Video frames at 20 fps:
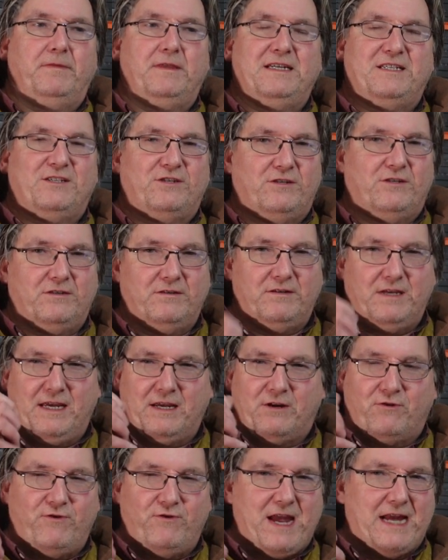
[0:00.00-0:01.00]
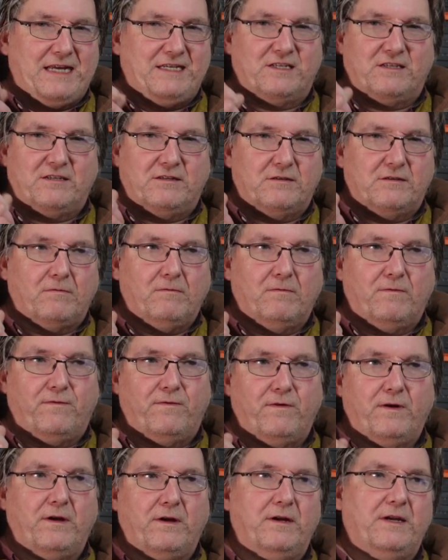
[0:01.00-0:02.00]
It creates
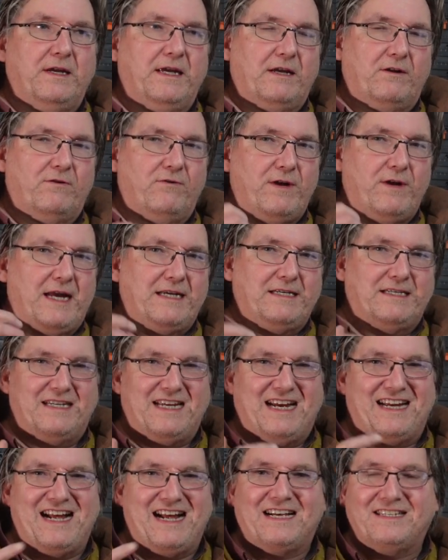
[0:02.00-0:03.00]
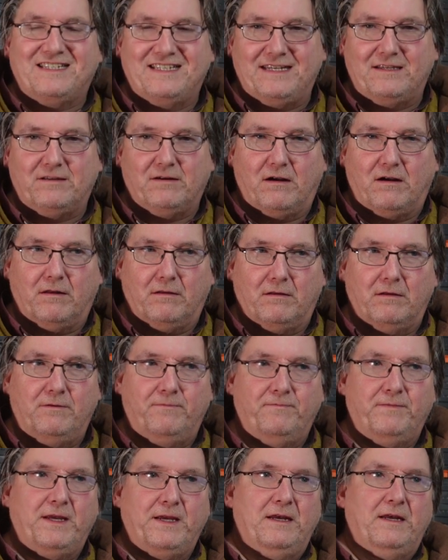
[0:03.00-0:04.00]
sulfur, it creates
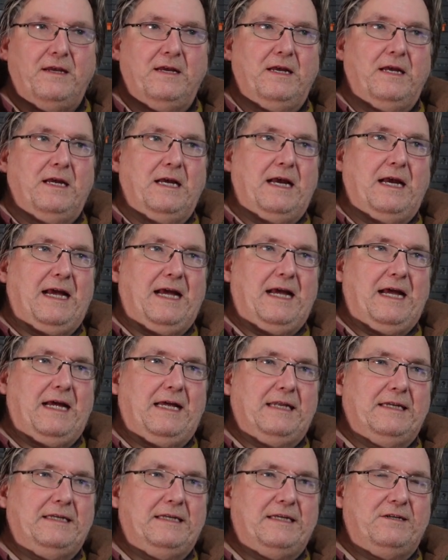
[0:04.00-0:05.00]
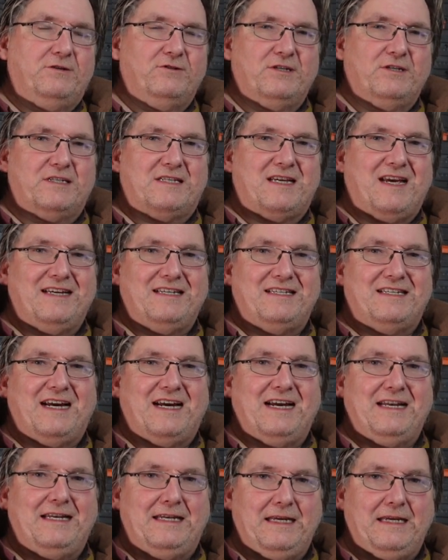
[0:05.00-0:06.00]
diacetyl, and it doesn't taste
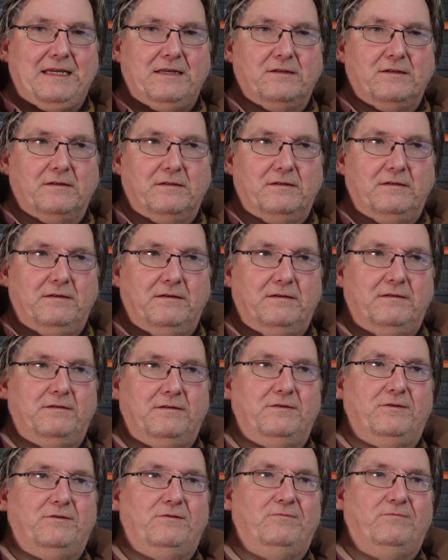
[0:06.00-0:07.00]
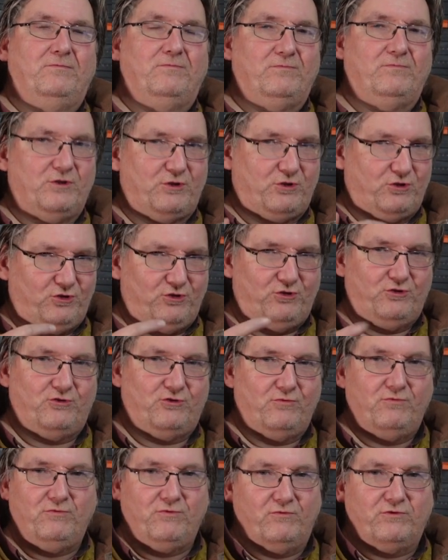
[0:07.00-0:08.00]
ideal,
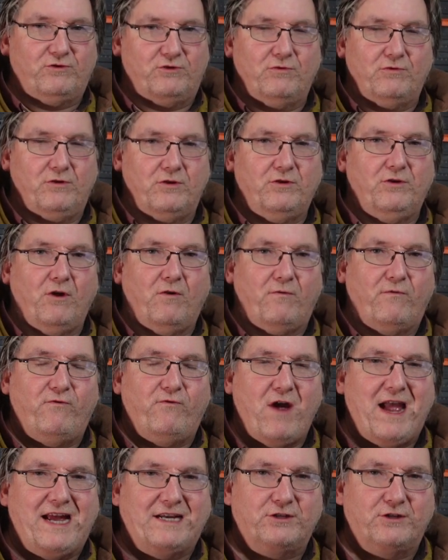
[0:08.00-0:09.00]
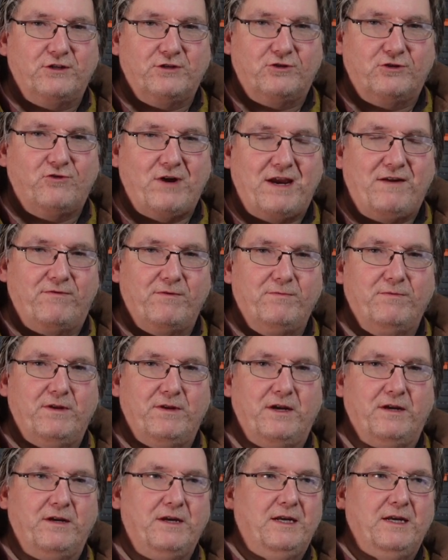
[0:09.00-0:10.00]
fresh, straight
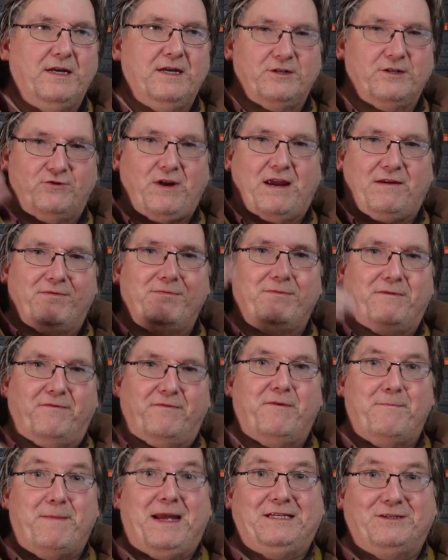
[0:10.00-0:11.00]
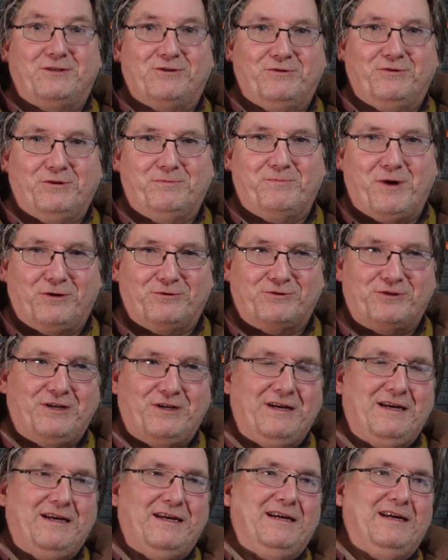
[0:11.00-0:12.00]
from the fermenter
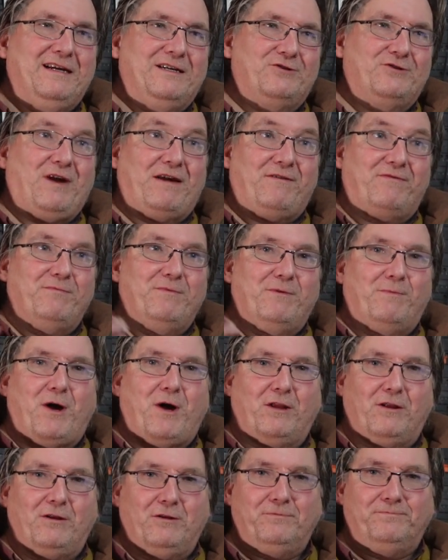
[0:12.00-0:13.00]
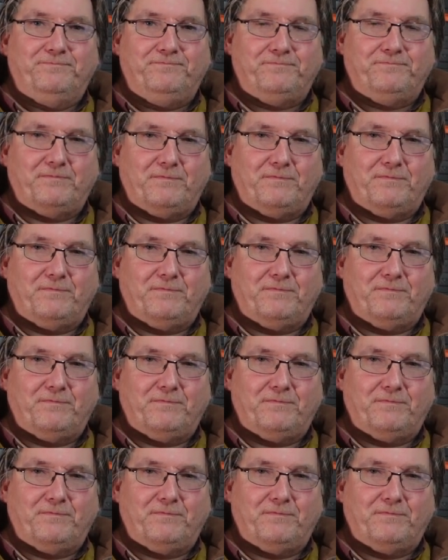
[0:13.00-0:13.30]
almost, straight from the bottle